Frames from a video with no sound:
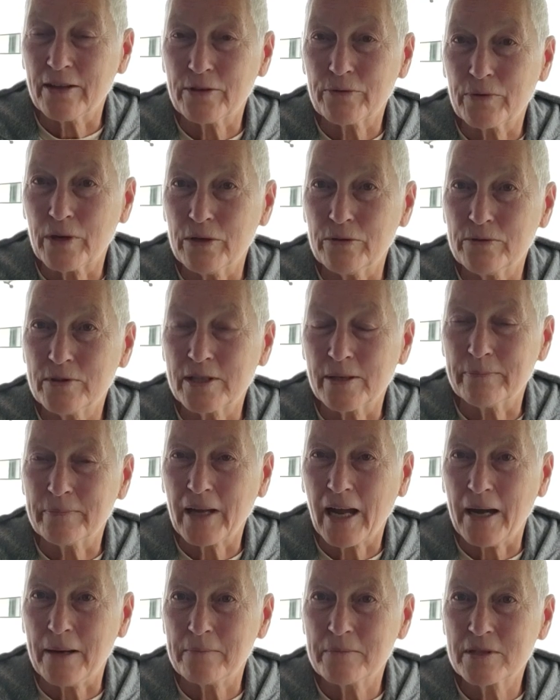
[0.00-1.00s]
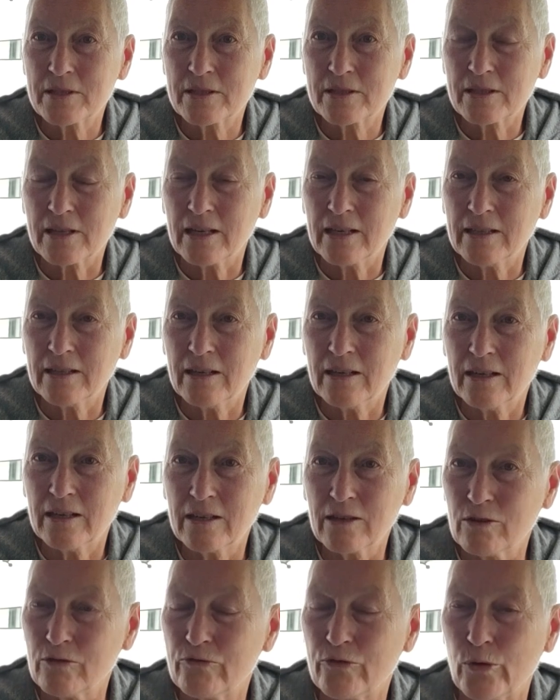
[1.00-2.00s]
down the road, sometimes
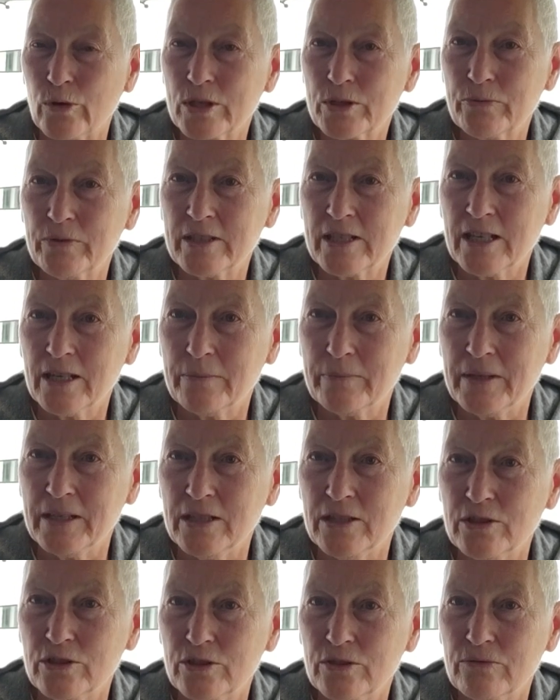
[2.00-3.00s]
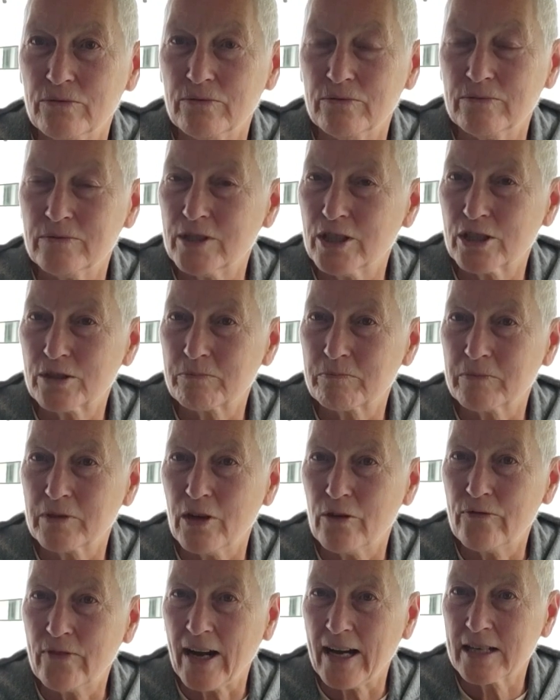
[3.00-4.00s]
a little voice would tell me, "Just
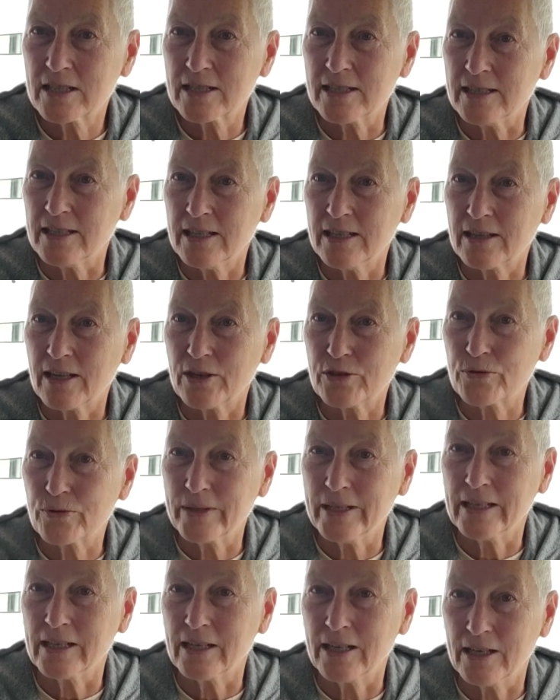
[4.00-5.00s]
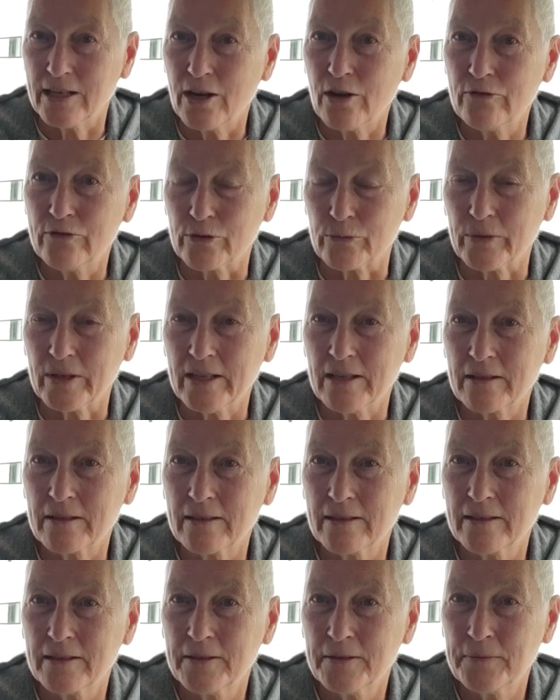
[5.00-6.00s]
go fast and hit that tree and get it over
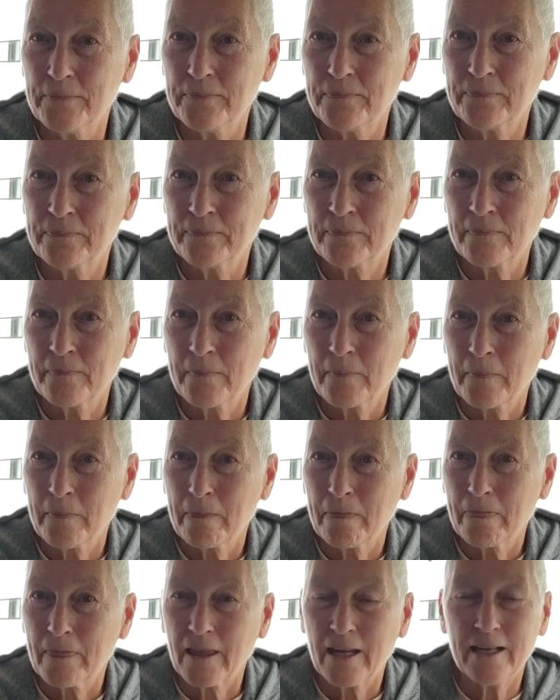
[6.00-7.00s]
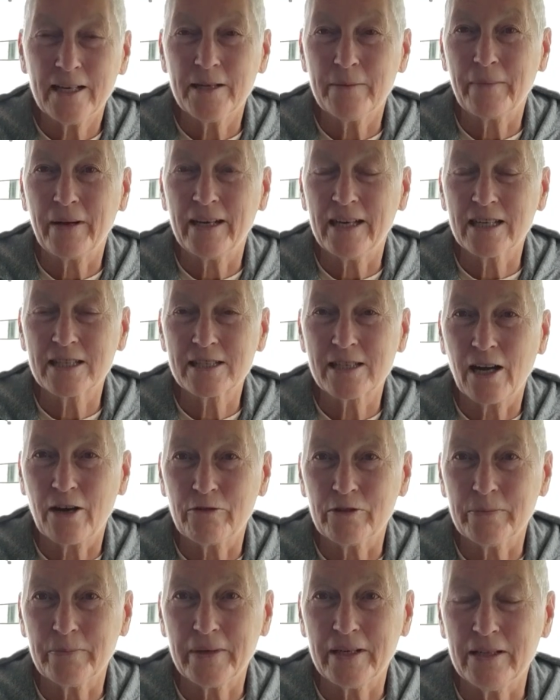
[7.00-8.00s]
with." And then my next
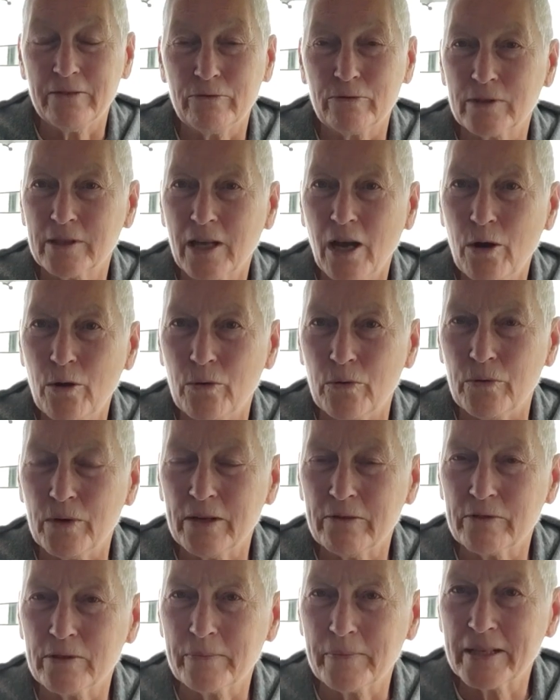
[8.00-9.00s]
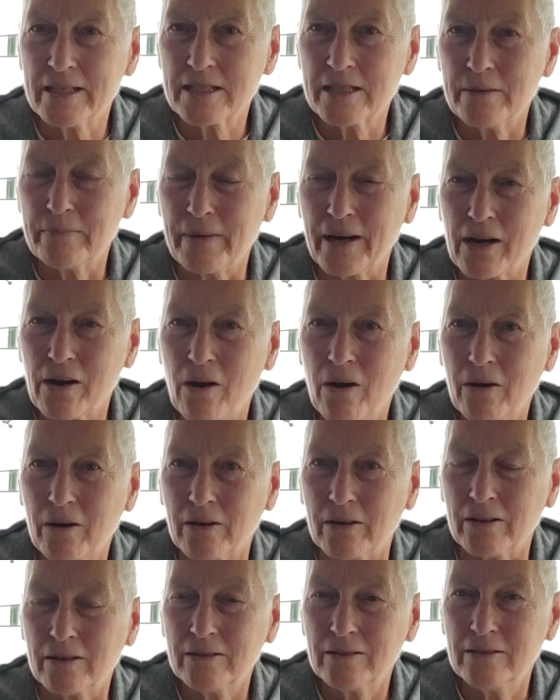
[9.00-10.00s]
thought would be, "Well, no, it will mess up my
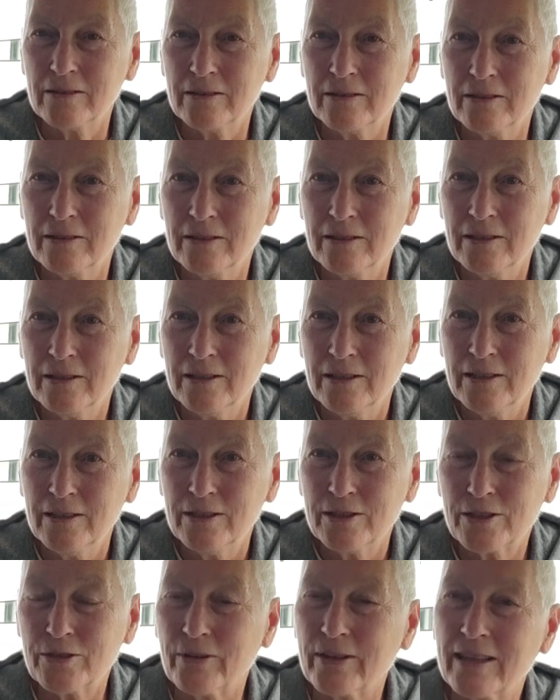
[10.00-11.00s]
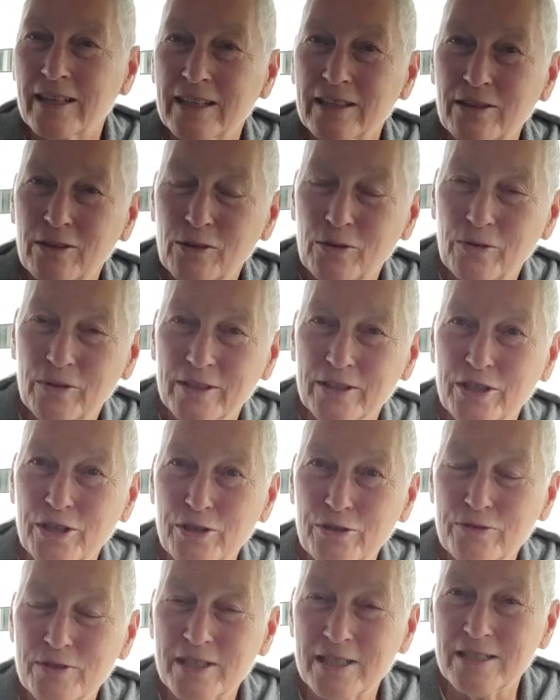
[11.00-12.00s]
car." So I think the Lord
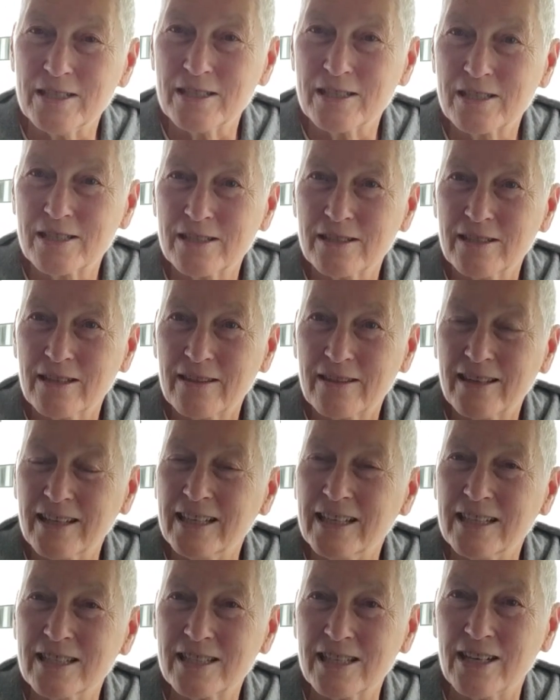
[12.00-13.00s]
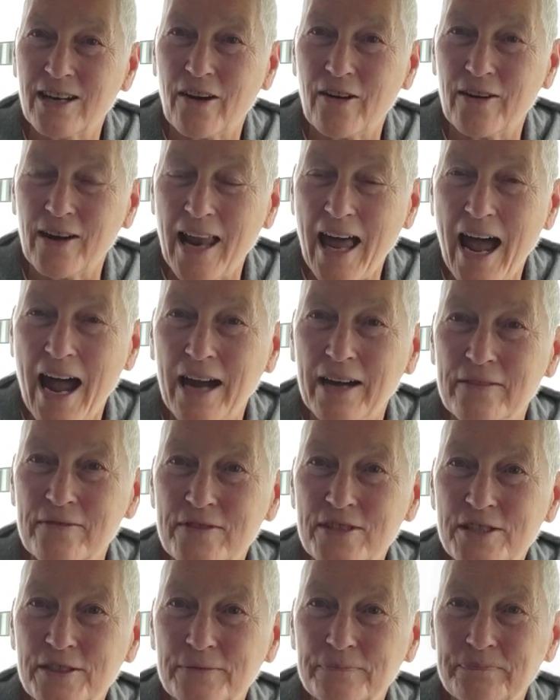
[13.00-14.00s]
uses things in our
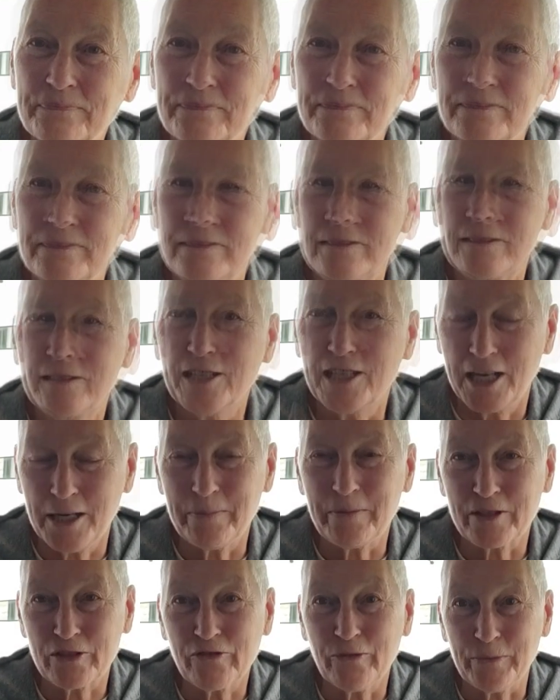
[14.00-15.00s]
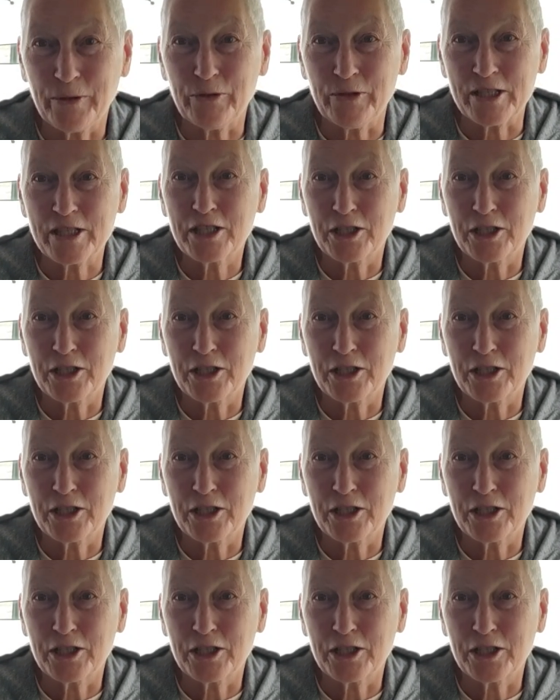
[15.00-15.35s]
lives to keep us from doing